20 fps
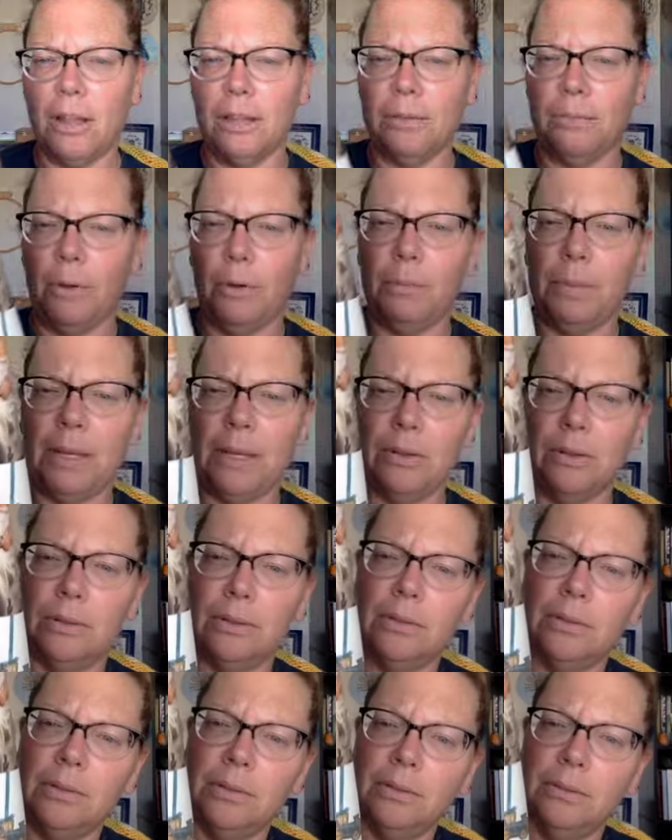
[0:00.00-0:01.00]
it a mobile,
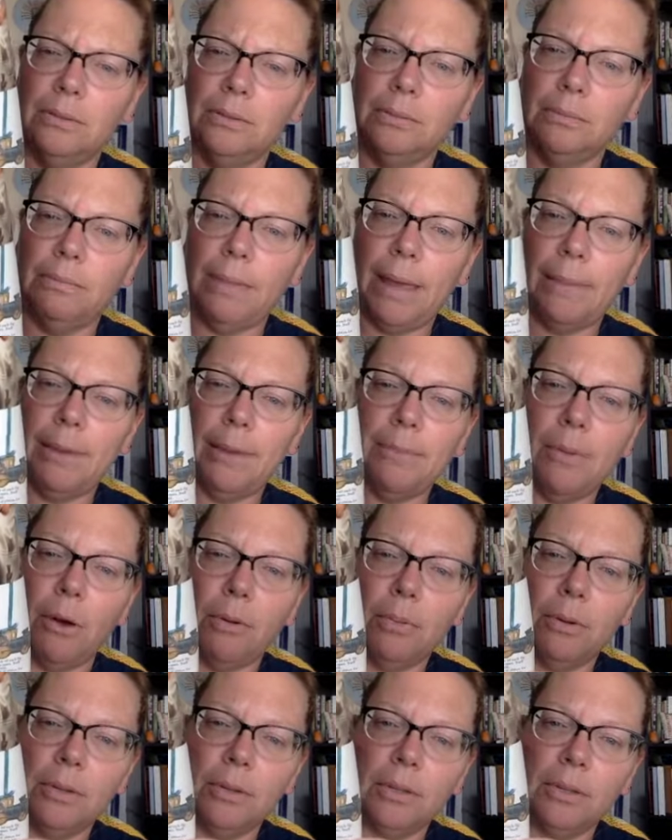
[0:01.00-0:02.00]
baby
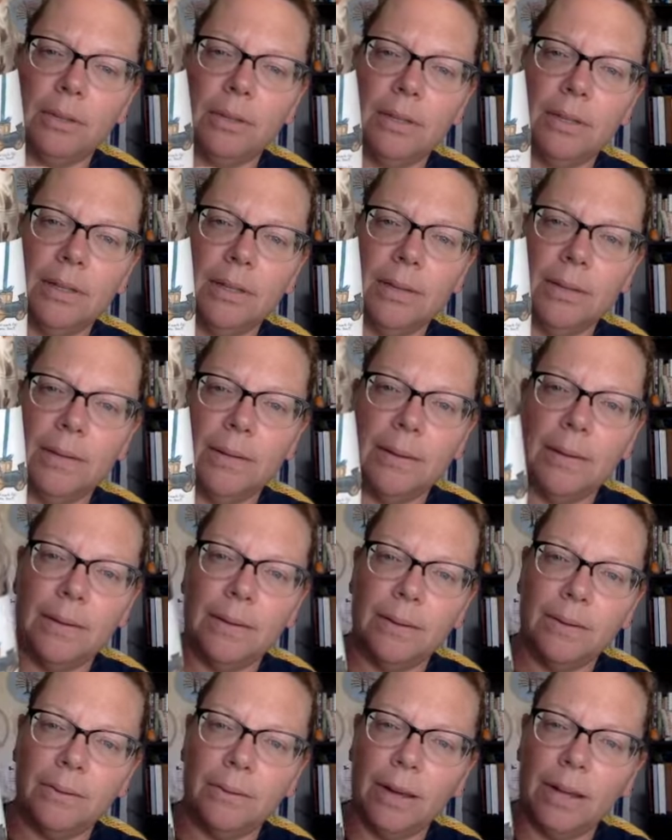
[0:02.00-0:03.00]
mobile,
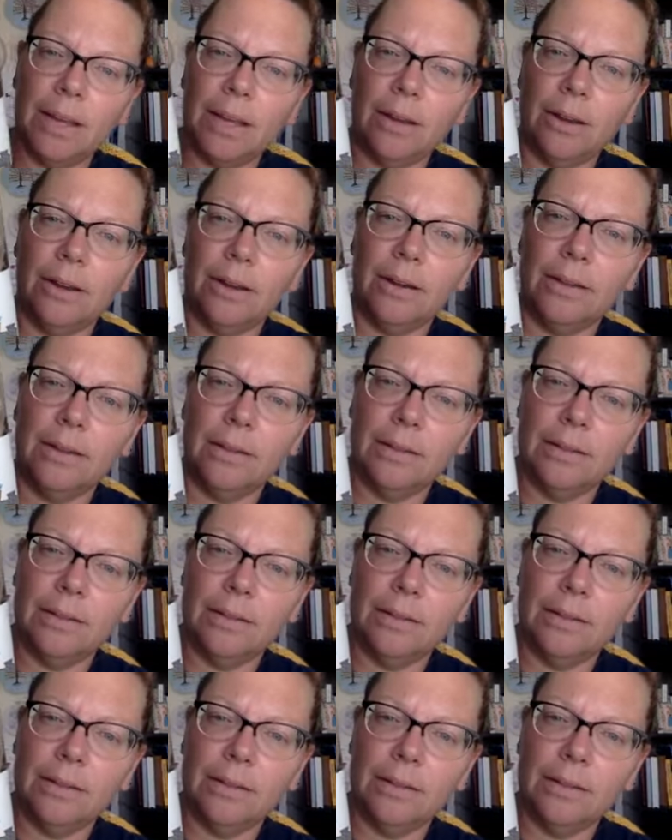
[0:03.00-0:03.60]
right here.